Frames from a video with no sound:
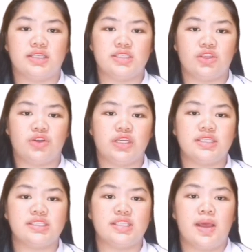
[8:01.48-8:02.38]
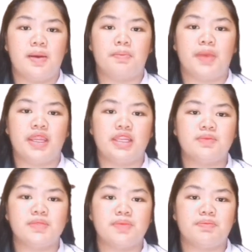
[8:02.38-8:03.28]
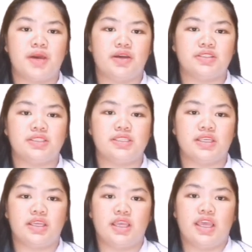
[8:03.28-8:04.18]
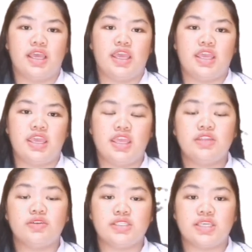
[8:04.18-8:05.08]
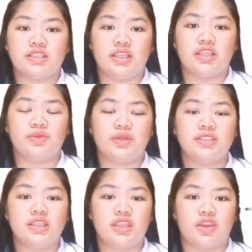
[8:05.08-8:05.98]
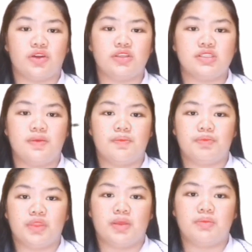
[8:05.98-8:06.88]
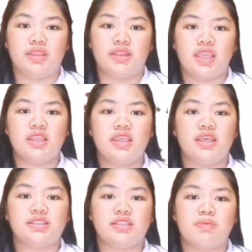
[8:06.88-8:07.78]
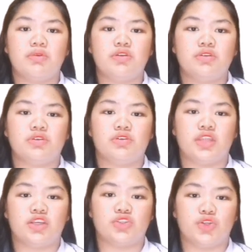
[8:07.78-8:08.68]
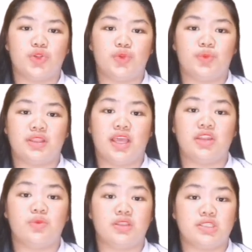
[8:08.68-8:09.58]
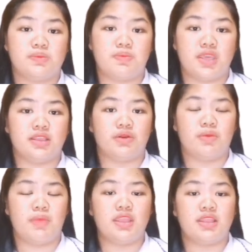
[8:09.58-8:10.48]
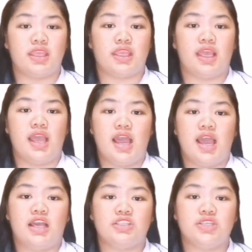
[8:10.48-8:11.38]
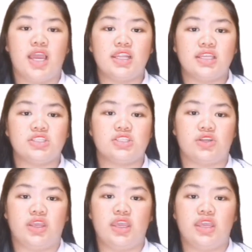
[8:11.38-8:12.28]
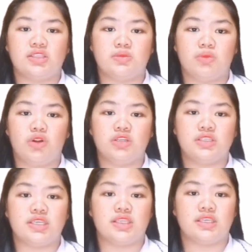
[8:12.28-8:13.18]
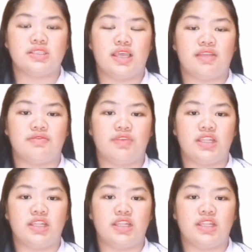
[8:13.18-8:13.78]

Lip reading: has increased by leaps and bounds in recent years, maintaining a stable connection with adequate speed remaining a challenge in smaller cities and